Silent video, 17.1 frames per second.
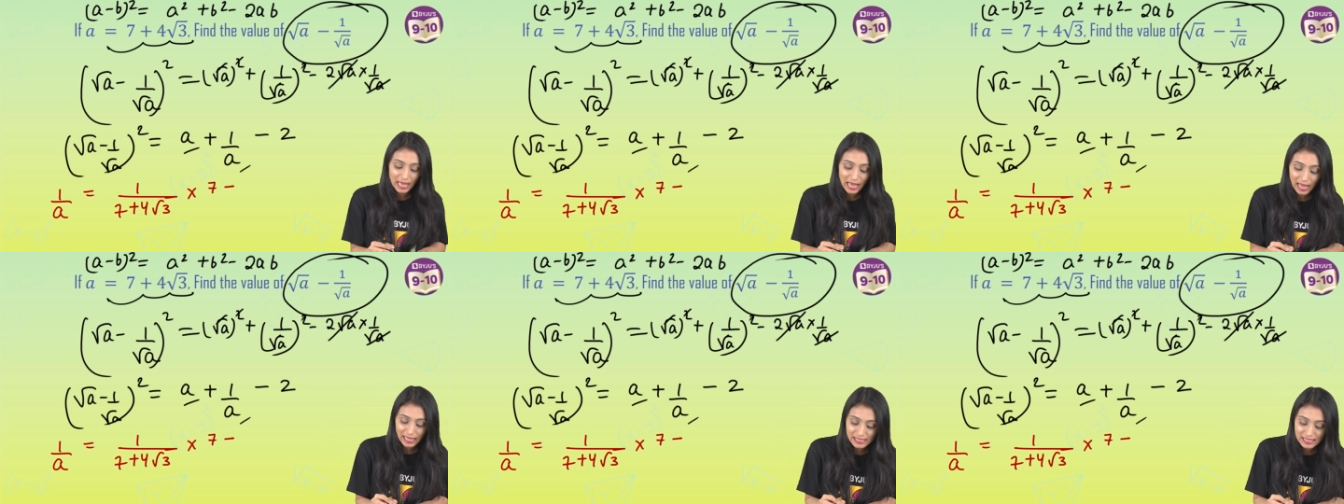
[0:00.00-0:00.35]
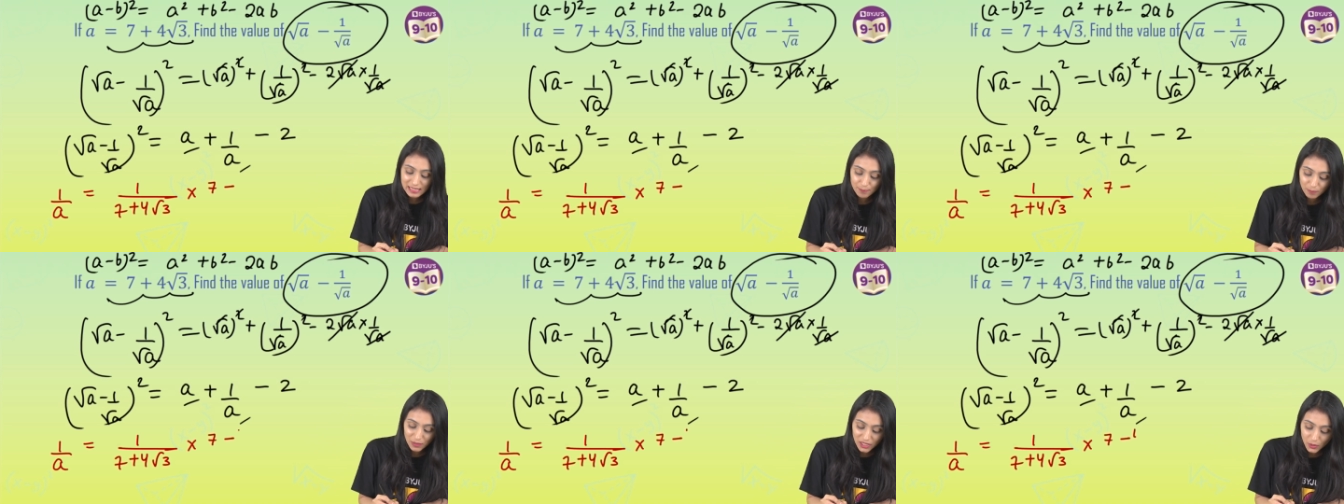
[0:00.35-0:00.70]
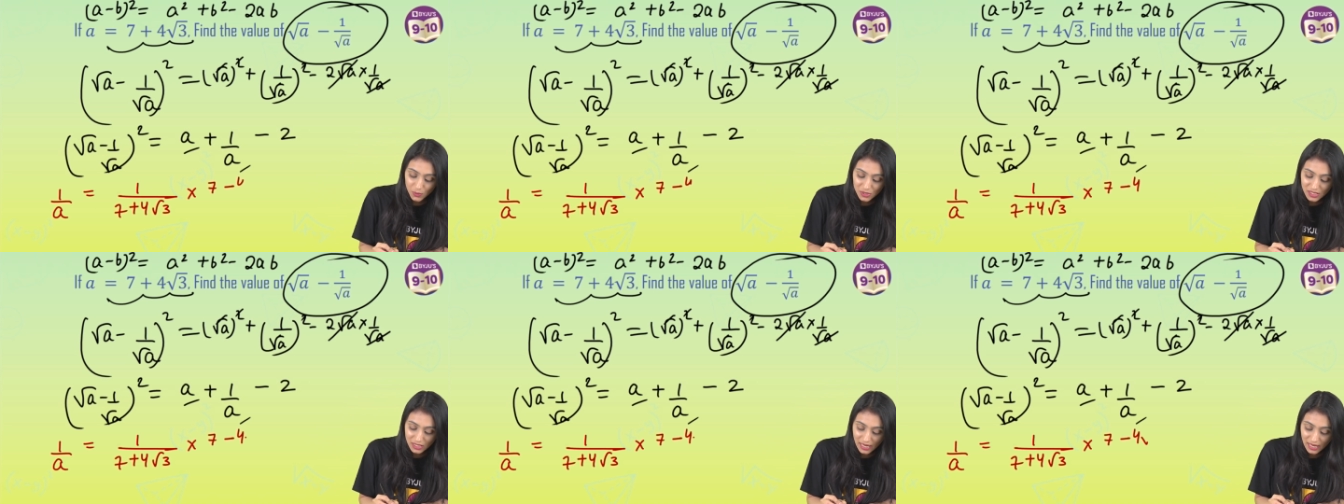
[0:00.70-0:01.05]
I'll simply
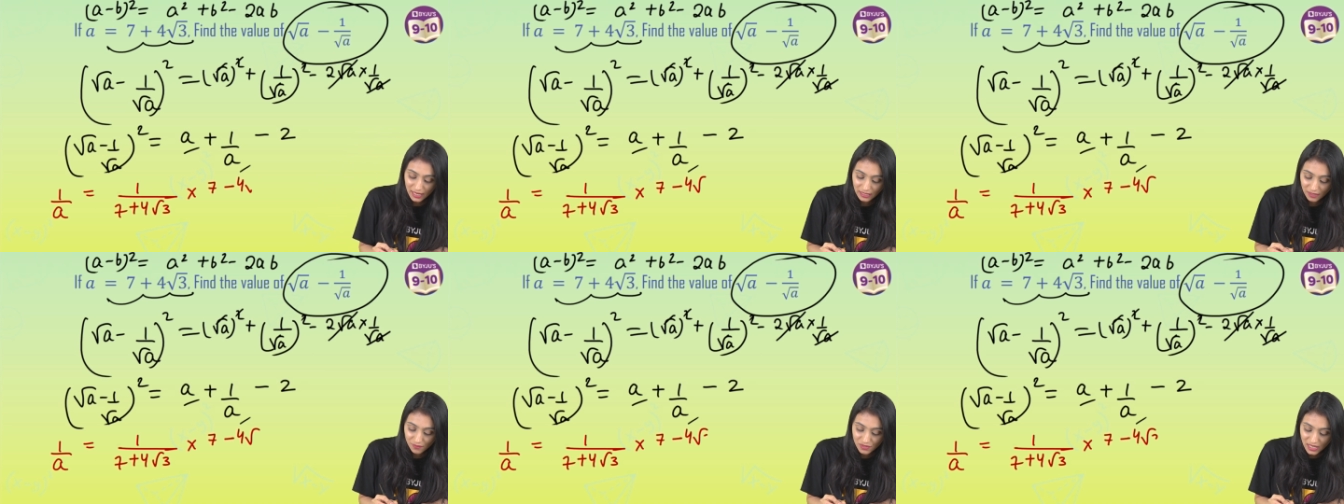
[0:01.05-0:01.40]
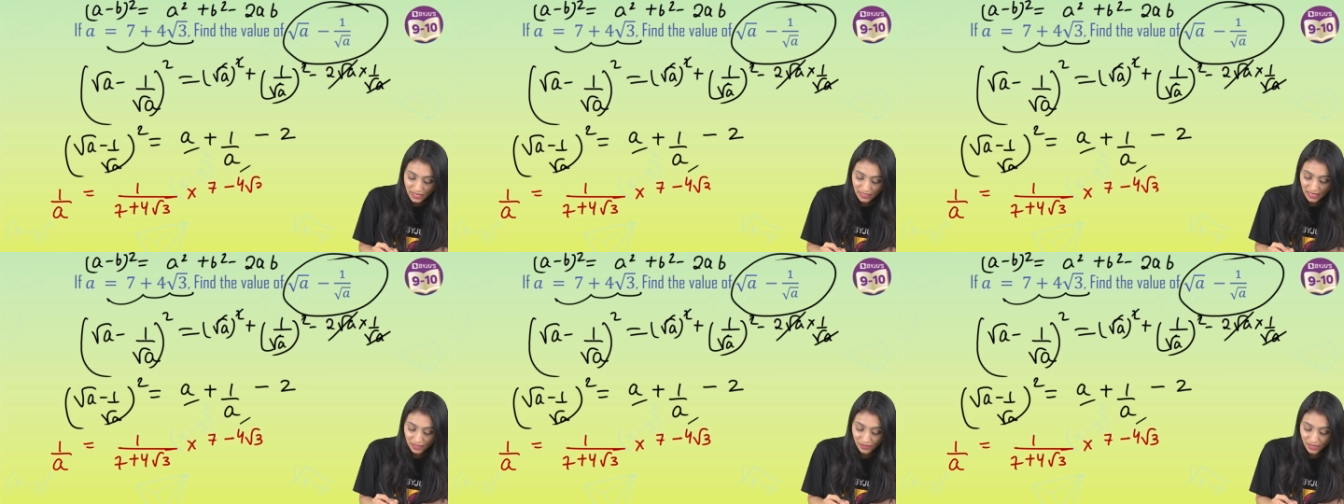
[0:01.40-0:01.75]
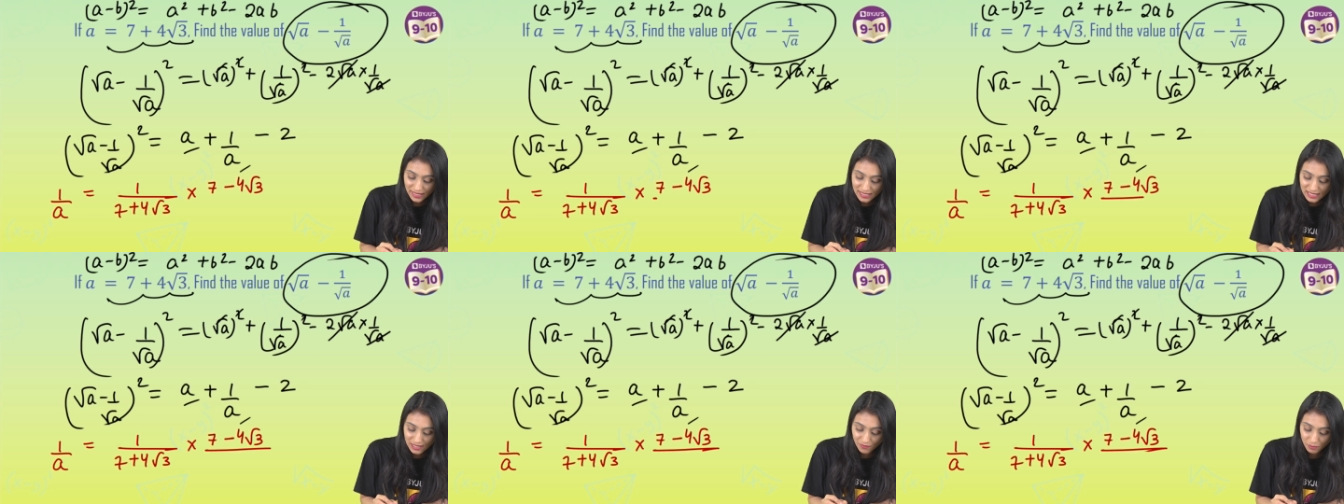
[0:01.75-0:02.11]
use a negative sign. I'll
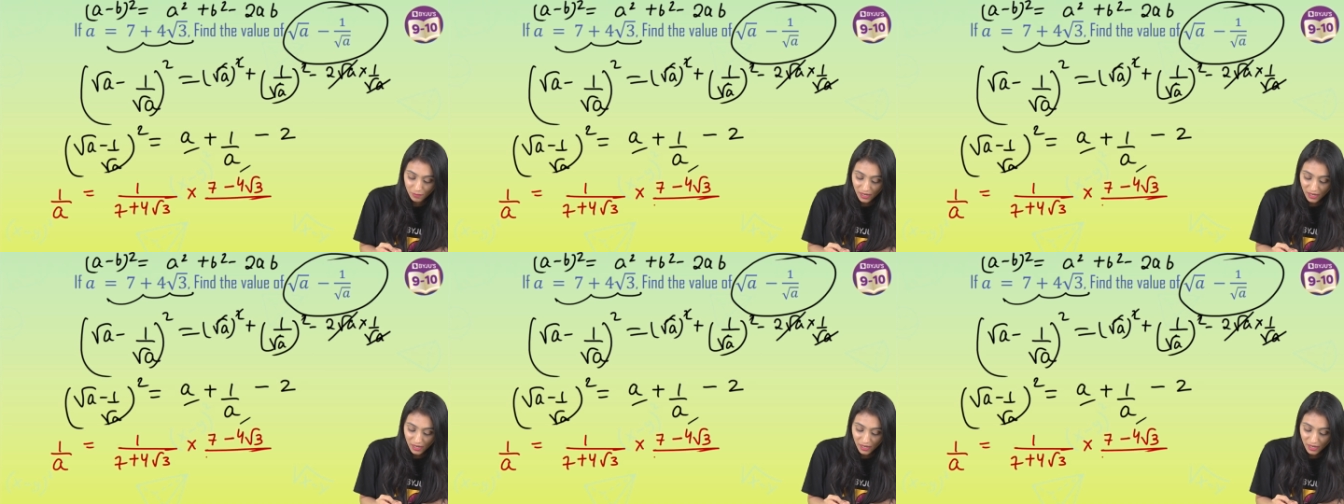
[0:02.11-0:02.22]
write seven